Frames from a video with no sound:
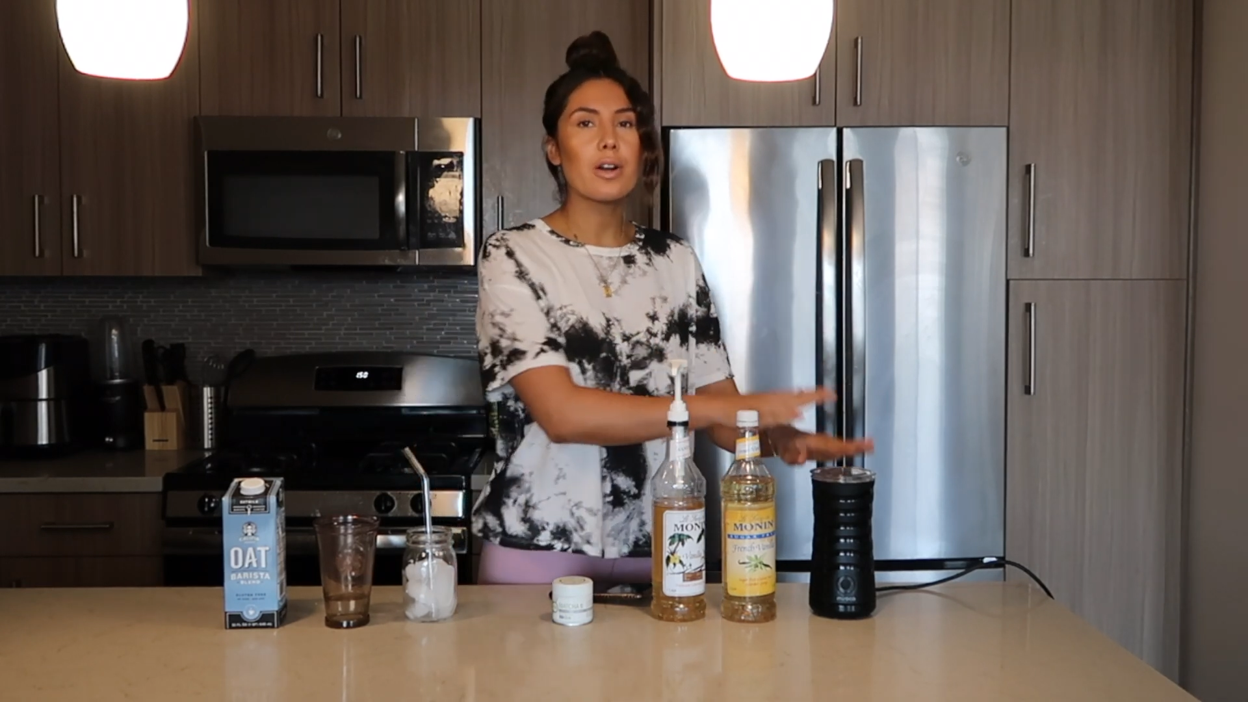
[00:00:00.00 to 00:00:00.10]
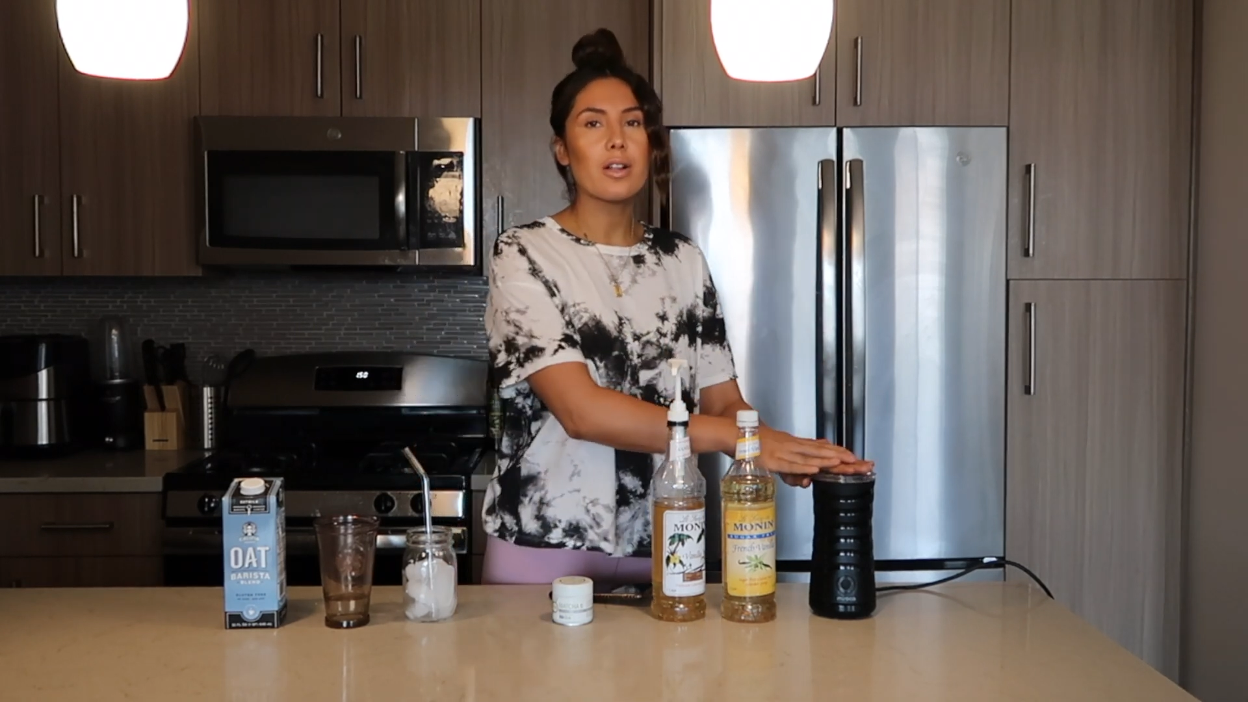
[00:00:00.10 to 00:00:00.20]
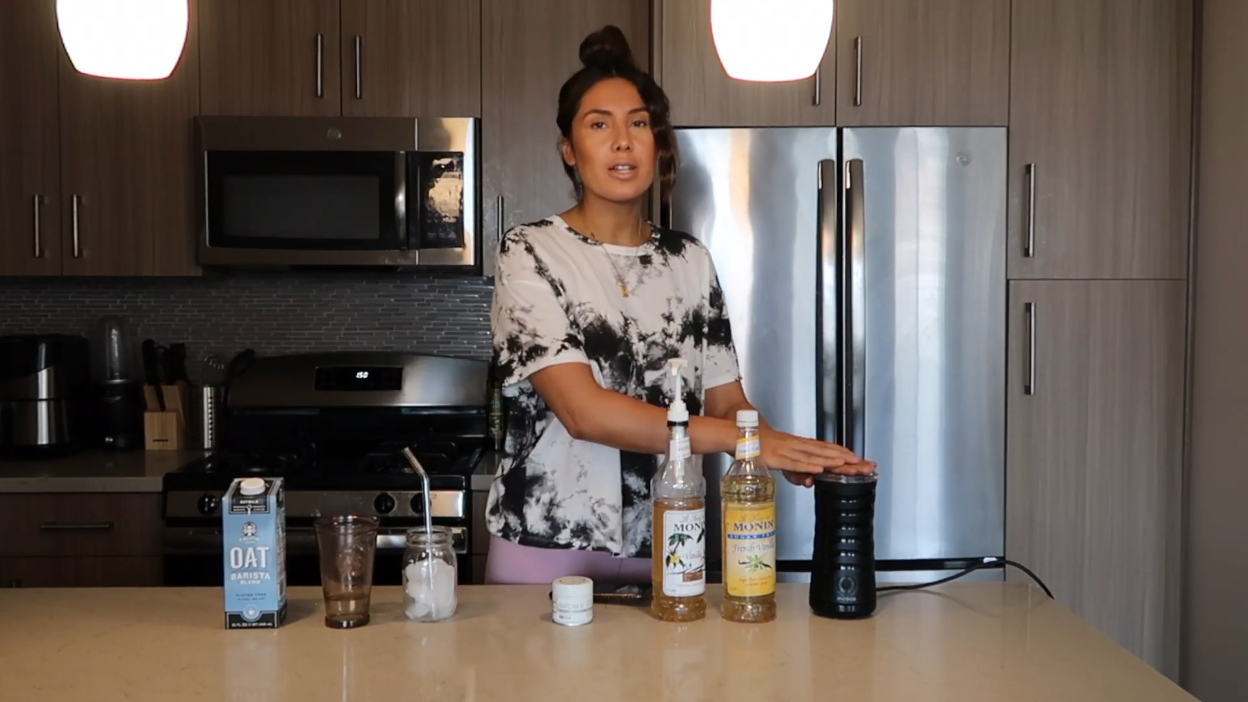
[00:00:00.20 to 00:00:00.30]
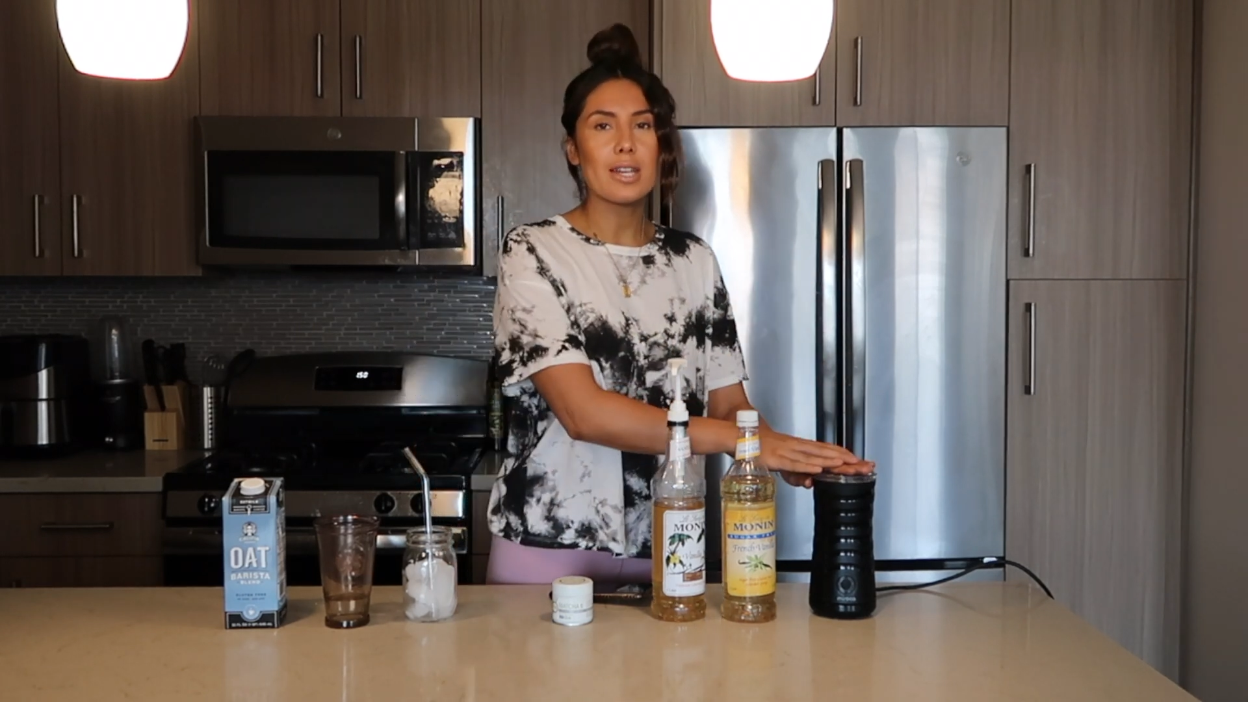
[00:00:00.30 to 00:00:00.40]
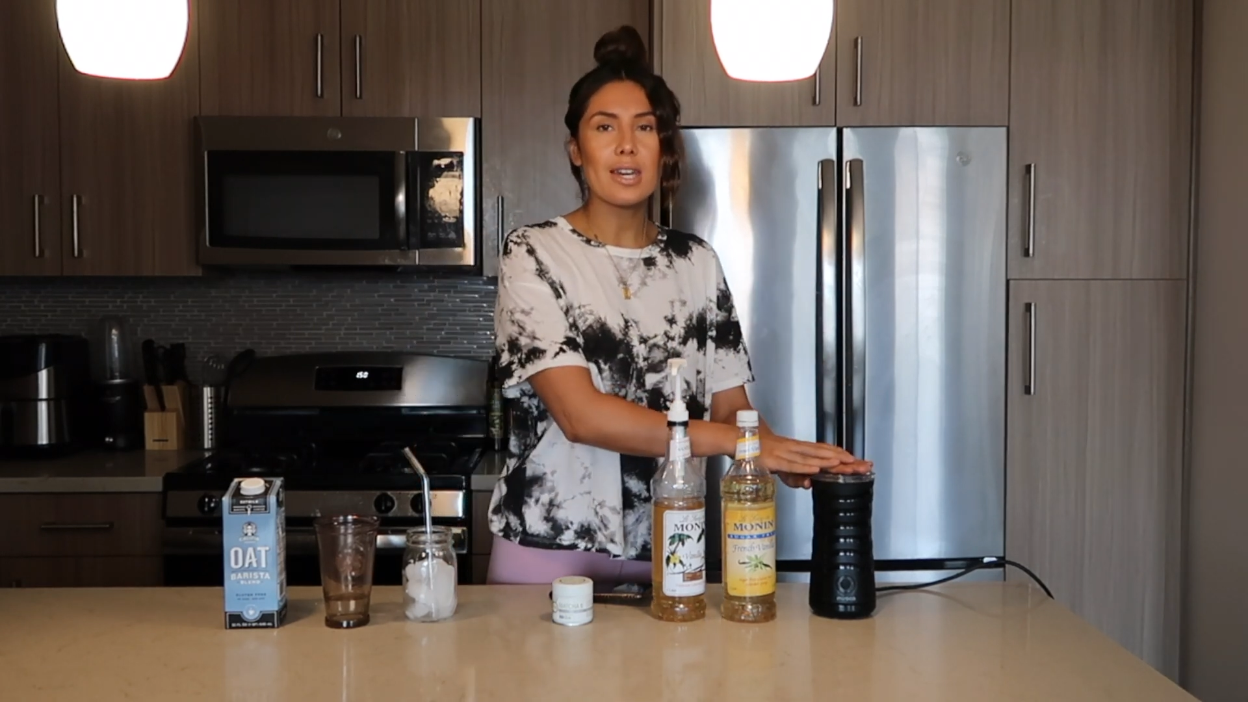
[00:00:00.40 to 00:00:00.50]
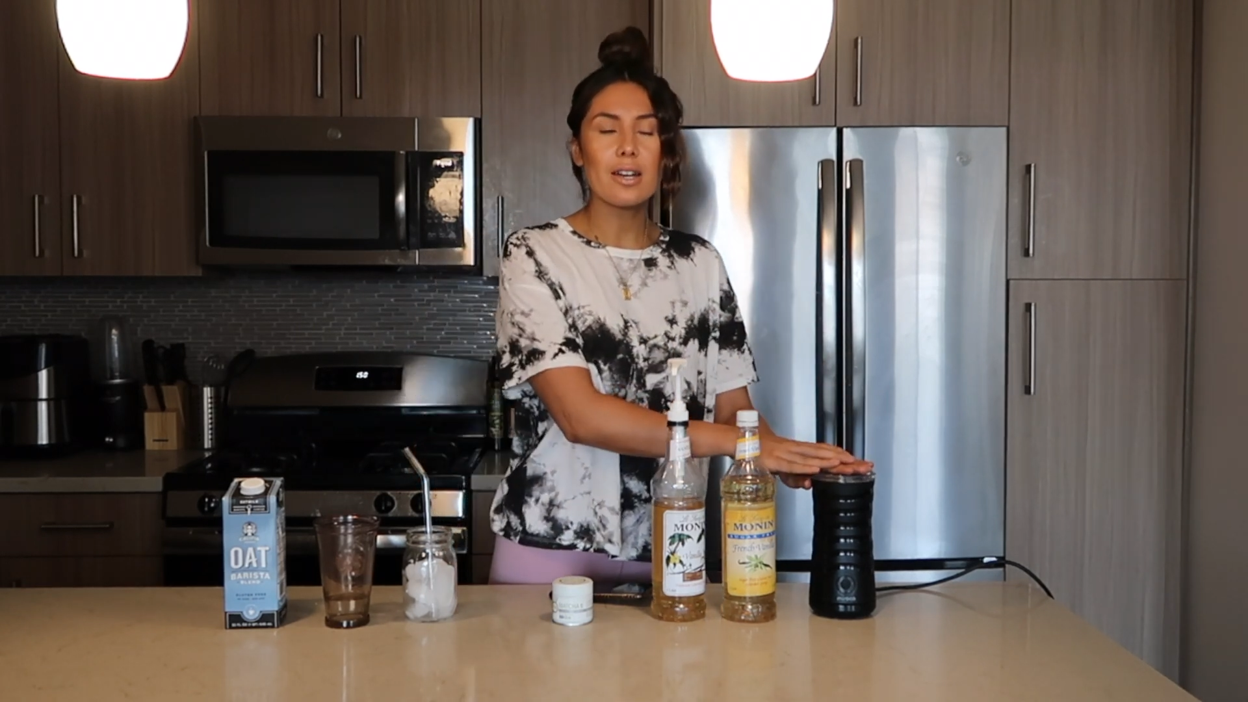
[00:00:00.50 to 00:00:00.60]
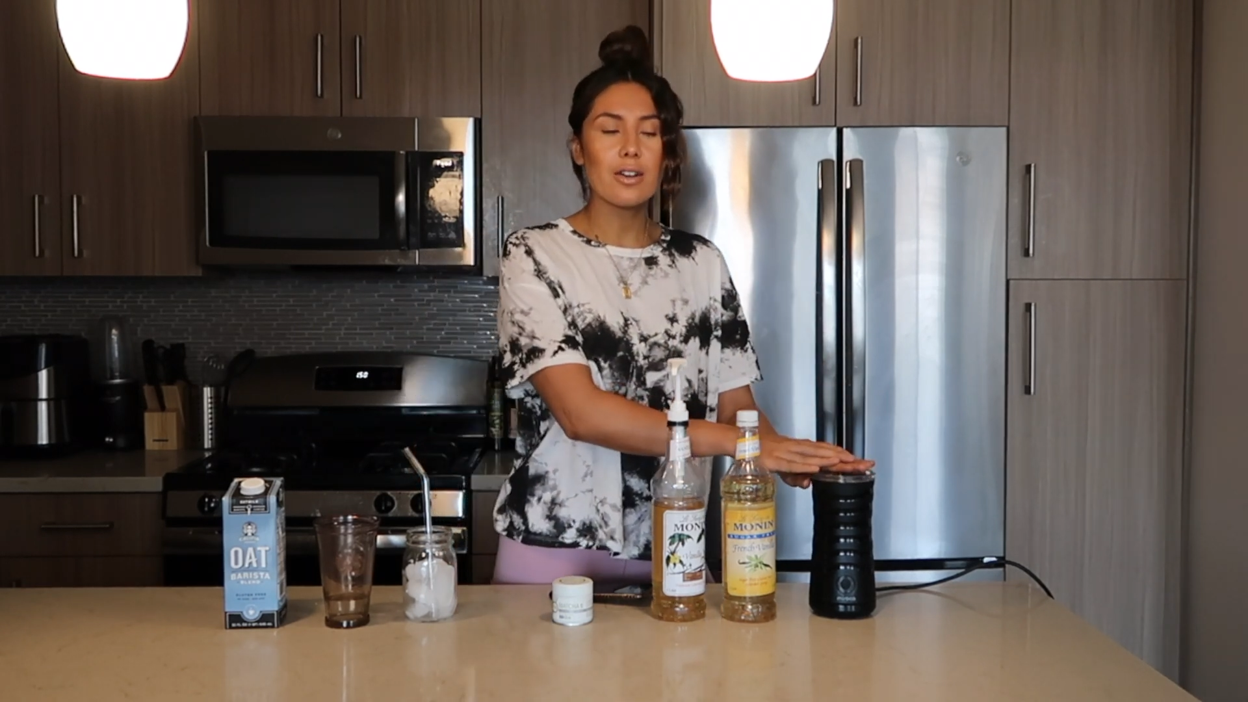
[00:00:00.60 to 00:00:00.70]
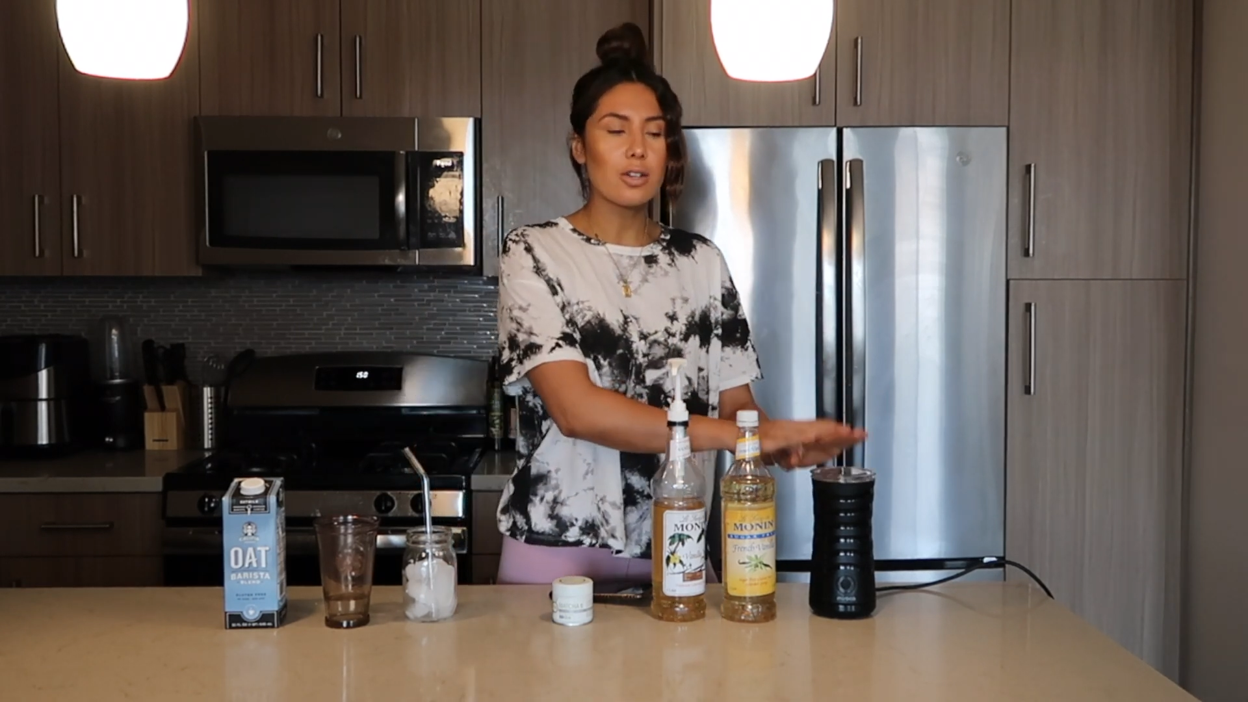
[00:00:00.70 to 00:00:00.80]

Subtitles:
it all in here.